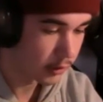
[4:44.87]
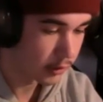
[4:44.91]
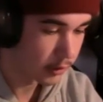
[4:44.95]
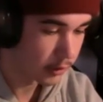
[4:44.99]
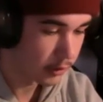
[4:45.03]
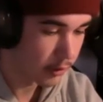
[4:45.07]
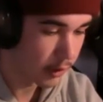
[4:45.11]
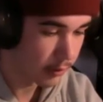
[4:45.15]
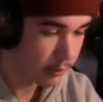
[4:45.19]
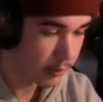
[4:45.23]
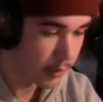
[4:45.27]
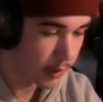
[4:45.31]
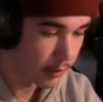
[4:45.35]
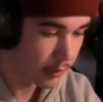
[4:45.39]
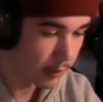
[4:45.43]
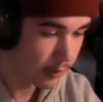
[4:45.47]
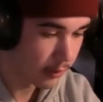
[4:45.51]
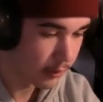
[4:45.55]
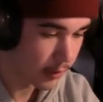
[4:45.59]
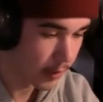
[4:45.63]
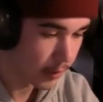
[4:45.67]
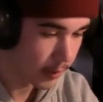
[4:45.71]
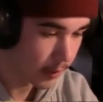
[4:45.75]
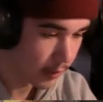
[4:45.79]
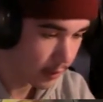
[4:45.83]
Correct me
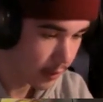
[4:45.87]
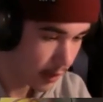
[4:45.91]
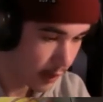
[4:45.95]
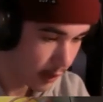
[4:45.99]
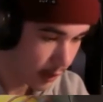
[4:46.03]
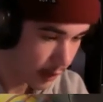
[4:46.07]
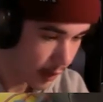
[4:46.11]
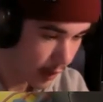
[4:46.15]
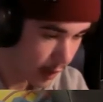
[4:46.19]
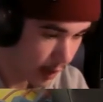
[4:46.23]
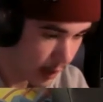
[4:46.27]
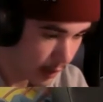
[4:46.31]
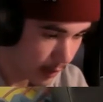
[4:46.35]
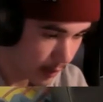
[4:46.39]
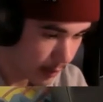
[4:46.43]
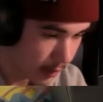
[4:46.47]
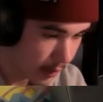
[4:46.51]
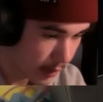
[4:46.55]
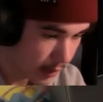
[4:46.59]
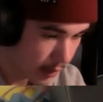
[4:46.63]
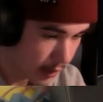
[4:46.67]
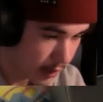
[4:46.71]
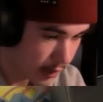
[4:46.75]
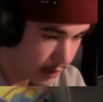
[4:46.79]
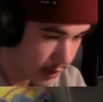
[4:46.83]
if I'm wrong. At a
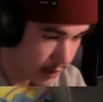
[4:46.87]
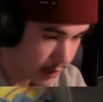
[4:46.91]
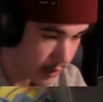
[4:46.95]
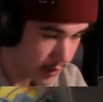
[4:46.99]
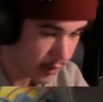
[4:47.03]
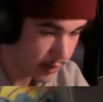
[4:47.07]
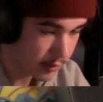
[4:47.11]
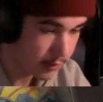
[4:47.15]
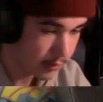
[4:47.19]
PSA